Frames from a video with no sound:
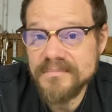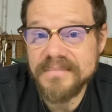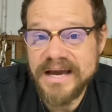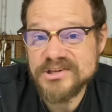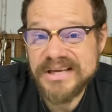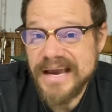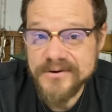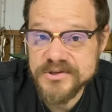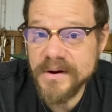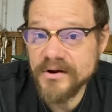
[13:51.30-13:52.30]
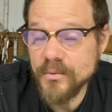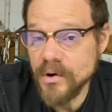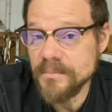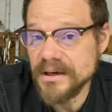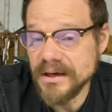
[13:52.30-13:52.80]
actually cares about your
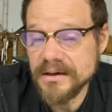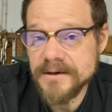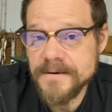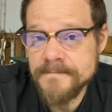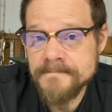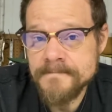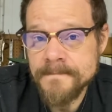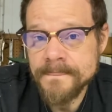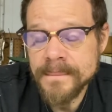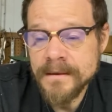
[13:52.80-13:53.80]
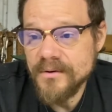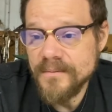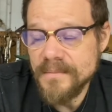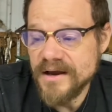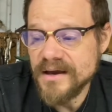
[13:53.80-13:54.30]
well-being.
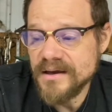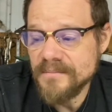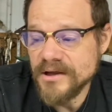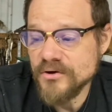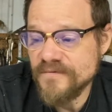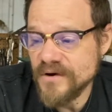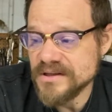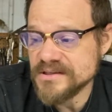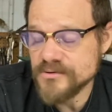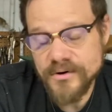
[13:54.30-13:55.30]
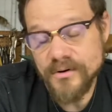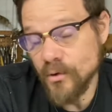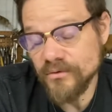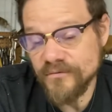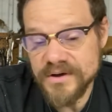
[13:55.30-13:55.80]
My new friends or
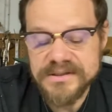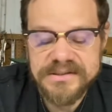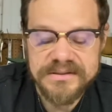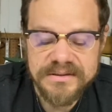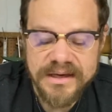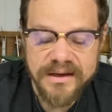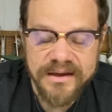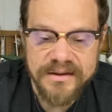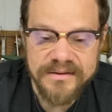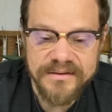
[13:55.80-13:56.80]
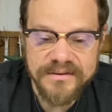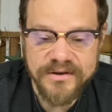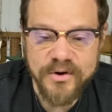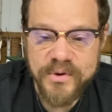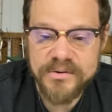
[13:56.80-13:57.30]
old friends,
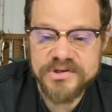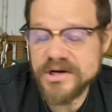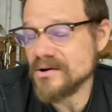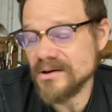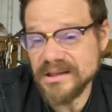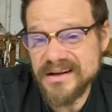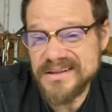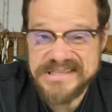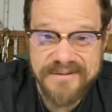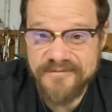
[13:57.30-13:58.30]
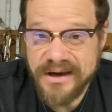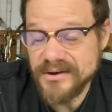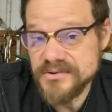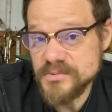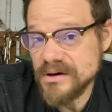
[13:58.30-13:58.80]
we don't share a lot of the same
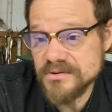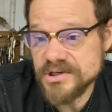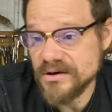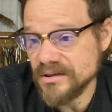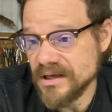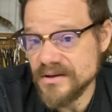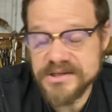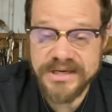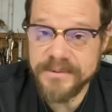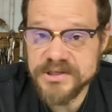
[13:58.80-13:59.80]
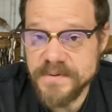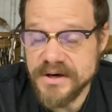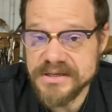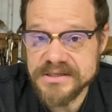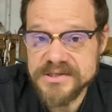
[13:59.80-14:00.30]
values. We don't share a lot of the same
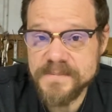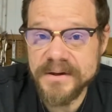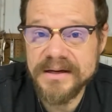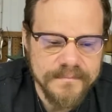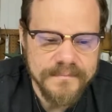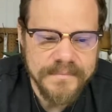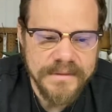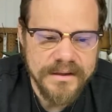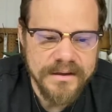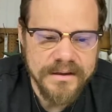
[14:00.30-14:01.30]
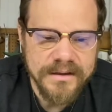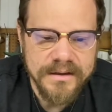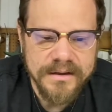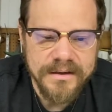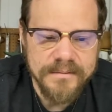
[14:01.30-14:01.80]
experiences, but
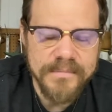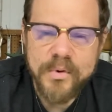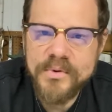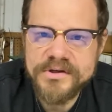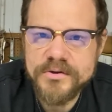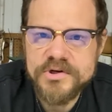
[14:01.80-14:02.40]
what we do